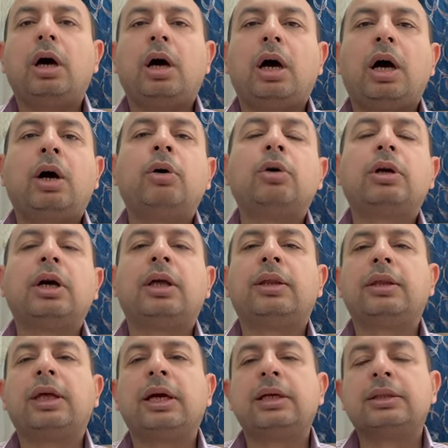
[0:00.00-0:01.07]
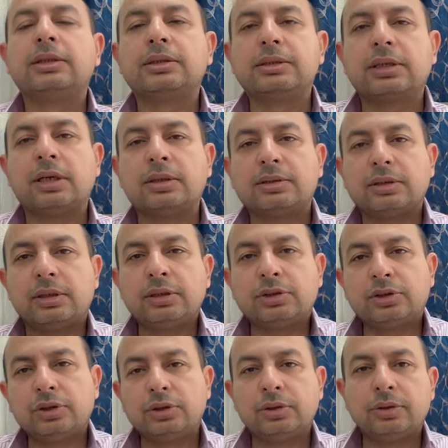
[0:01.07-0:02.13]
how can they discuss
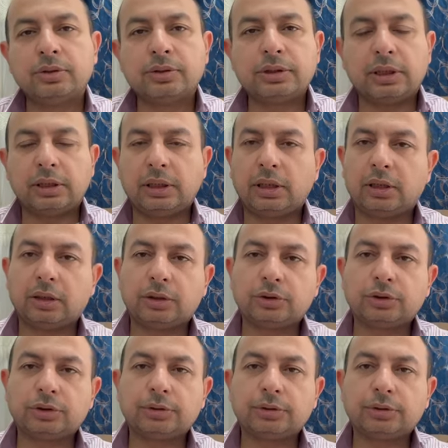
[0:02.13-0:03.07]
issues in English?